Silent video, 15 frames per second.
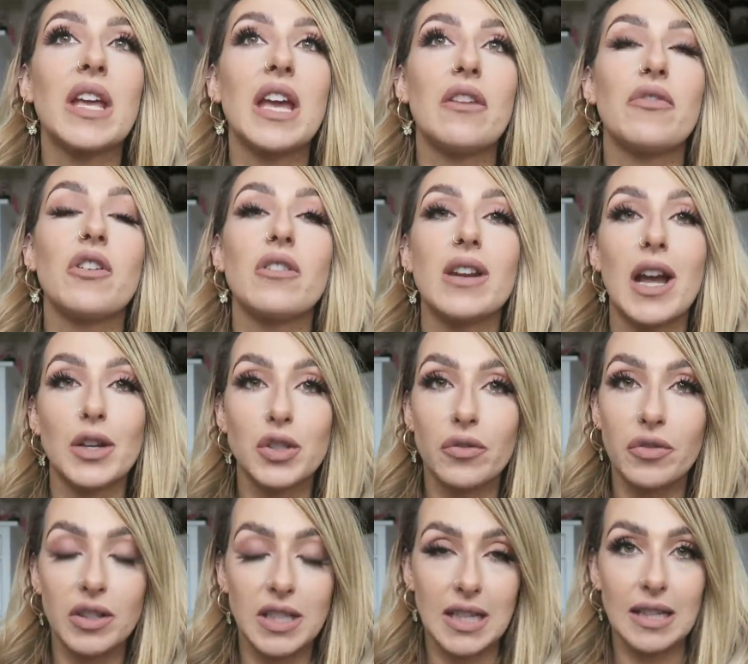if your natural
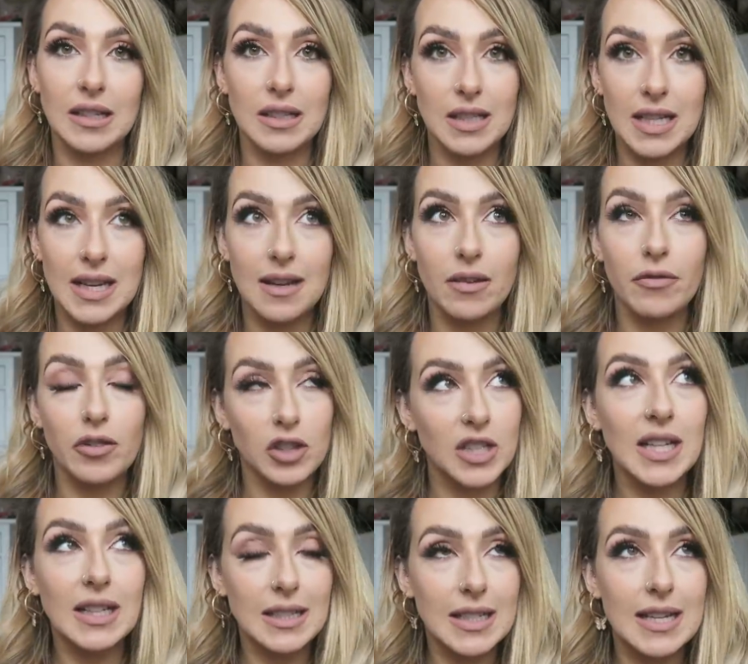fertility
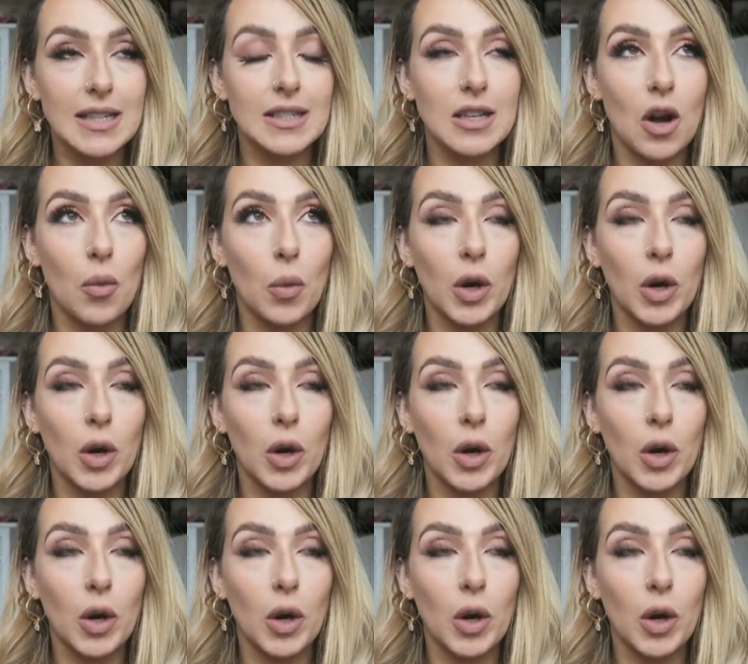fertility is not